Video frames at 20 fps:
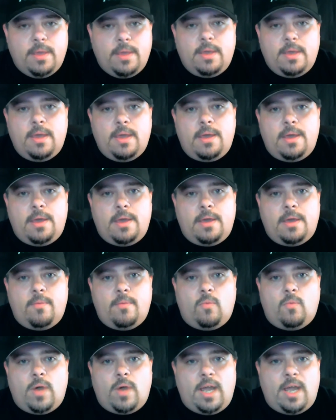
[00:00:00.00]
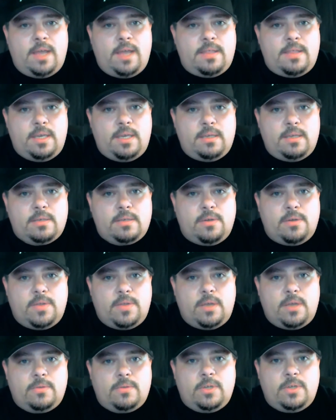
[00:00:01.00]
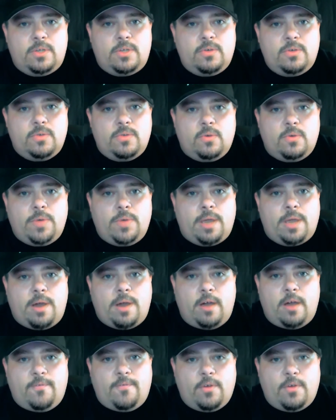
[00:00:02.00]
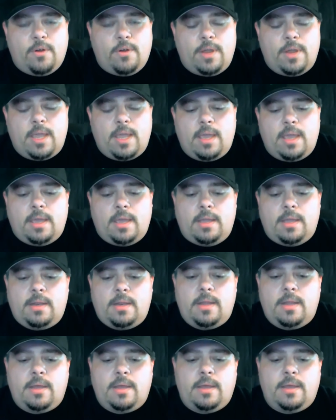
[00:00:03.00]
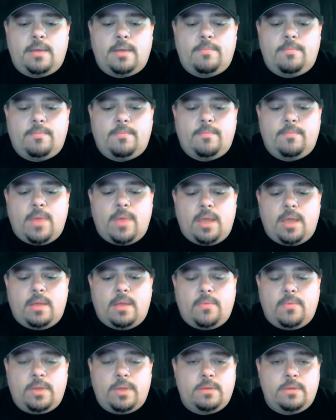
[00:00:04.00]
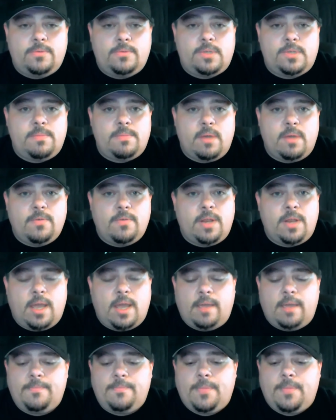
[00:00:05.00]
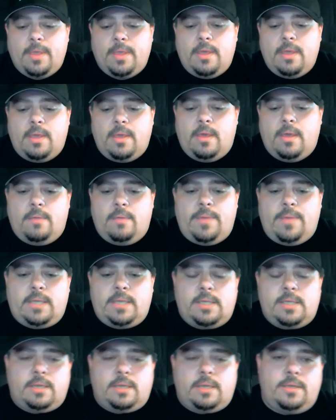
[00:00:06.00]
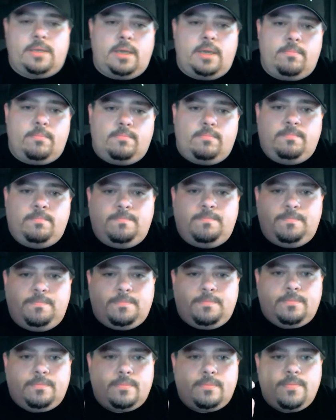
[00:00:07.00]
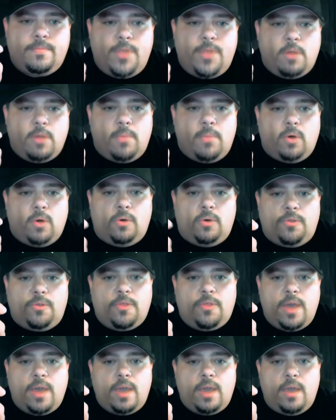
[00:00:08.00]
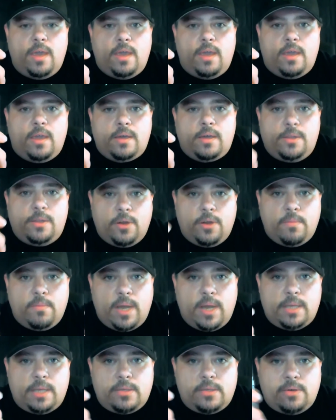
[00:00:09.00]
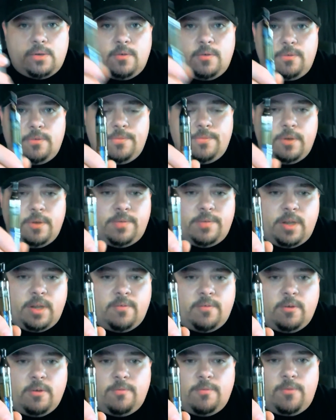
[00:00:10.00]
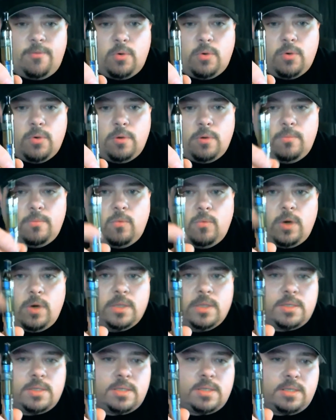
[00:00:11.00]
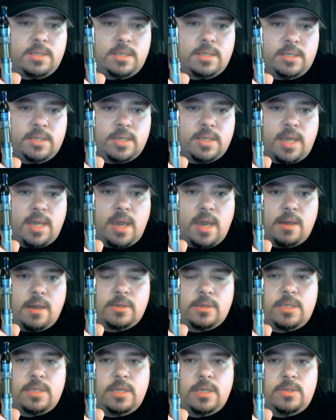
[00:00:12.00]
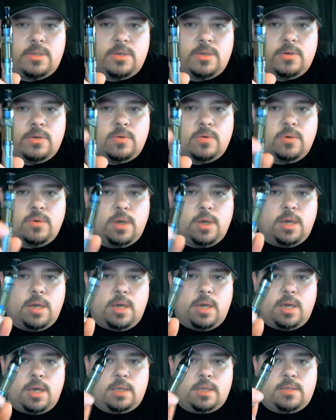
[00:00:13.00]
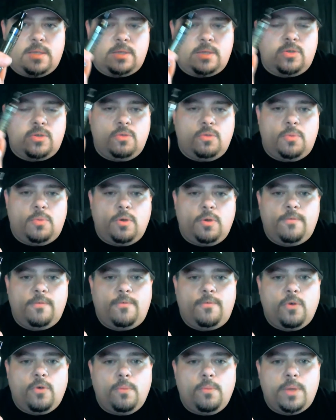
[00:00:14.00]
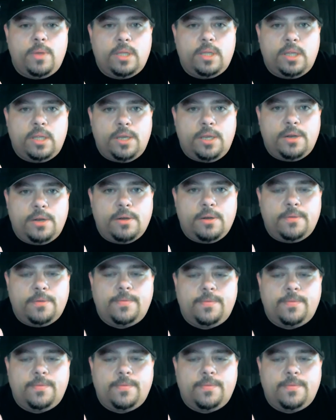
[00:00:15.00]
why these are the only two that we offer, and we use them every day. Basically, they're both a clearomizer of a different form. This is a Kanger T2. It's a 2.4 milliliter.